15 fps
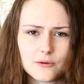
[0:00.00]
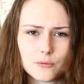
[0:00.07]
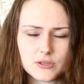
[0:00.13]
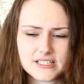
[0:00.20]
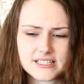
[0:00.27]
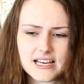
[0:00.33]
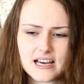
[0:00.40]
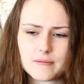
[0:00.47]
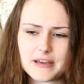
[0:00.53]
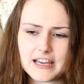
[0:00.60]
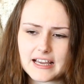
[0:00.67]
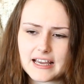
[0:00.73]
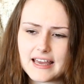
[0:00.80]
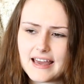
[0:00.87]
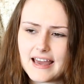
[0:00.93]
was
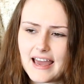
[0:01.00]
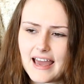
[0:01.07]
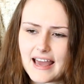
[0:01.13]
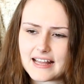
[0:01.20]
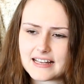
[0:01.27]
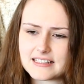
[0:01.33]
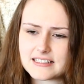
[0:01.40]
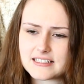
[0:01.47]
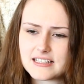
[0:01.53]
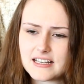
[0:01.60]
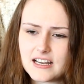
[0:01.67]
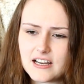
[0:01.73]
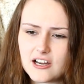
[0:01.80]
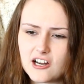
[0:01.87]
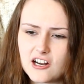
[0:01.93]
coming, and
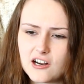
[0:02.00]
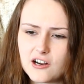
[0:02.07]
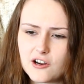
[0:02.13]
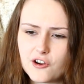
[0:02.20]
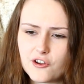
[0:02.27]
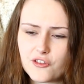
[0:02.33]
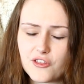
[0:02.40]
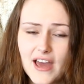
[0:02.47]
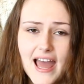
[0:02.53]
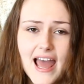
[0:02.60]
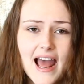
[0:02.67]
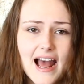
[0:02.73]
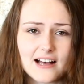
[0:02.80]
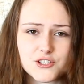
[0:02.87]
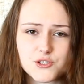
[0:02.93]
the
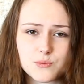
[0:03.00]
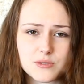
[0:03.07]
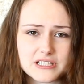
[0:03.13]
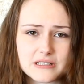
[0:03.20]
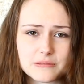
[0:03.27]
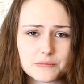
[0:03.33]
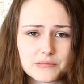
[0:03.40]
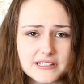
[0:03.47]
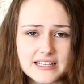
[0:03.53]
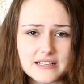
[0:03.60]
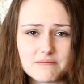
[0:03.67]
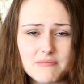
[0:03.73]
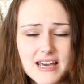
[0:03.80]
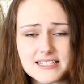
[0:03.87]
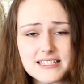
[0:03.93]
house was a
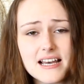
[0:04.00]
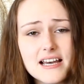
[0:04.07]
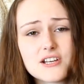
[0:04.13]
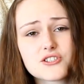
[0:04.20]
complete mess.